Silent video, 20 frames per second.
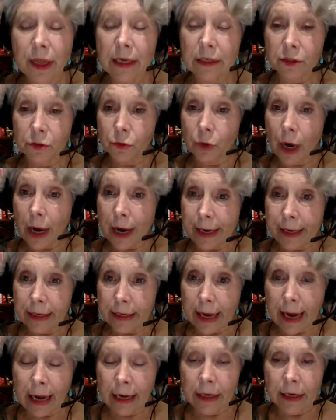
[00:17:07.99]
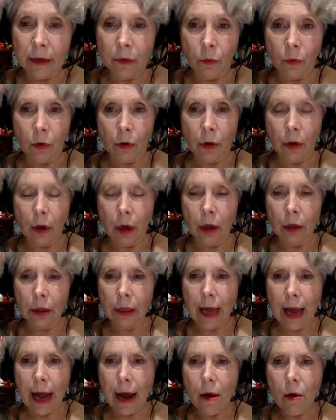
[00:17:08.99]
That's right. And it will
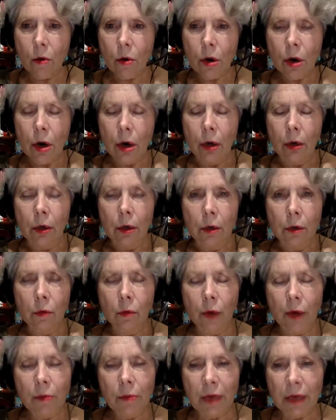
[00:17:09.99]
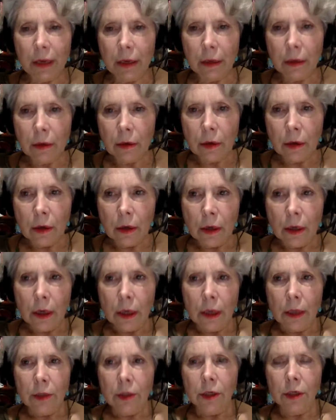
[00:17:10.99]
allow women
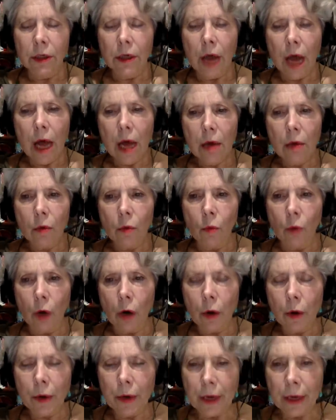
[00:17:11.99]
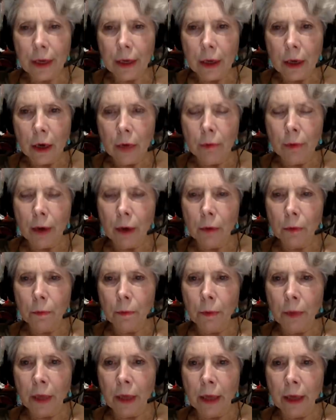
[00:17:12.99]
to not worry about
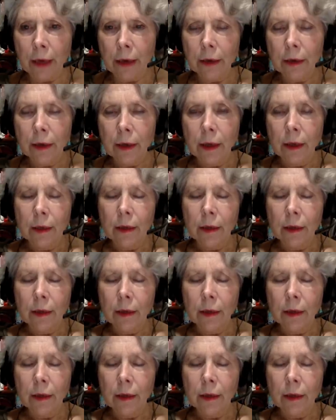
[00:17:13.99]
being